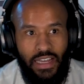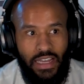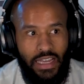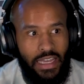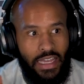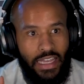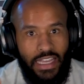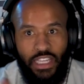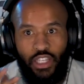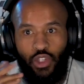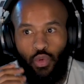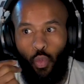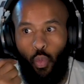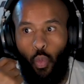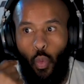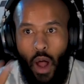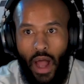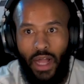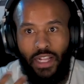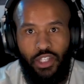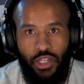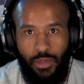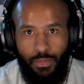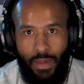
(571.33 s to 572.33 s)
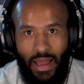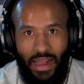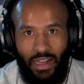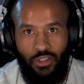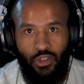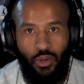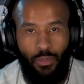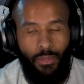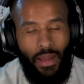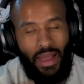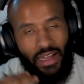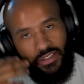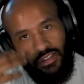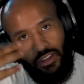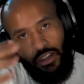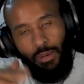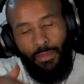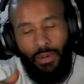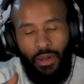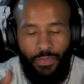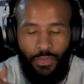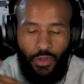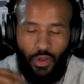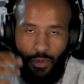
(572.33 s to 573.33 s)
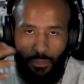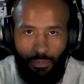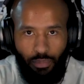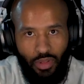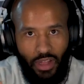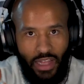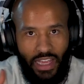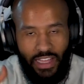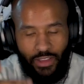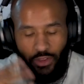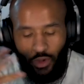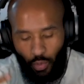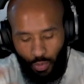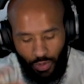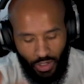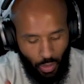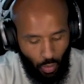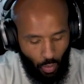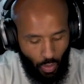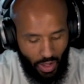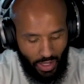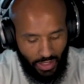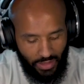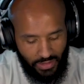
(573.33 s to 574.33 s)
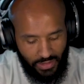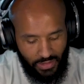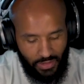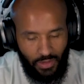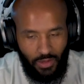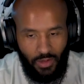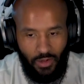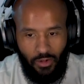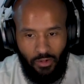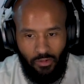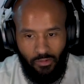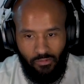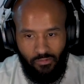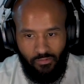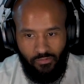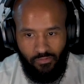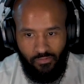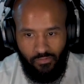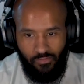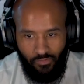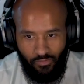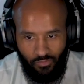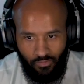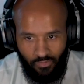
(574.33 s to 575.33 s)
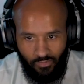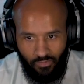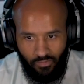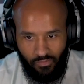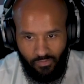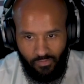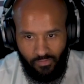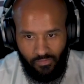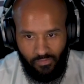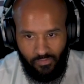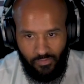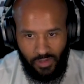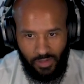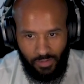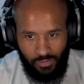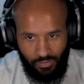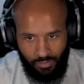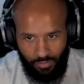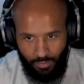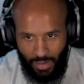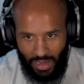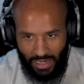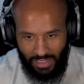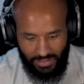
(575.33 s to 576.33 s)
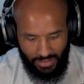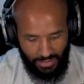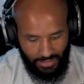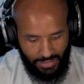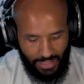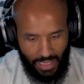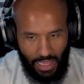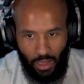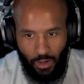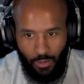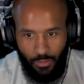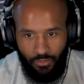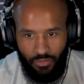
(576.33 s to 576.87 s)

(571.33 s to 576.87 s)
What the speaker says: He's watching Max. So Max can come out there and play and do what he wants. Look, Max gets out.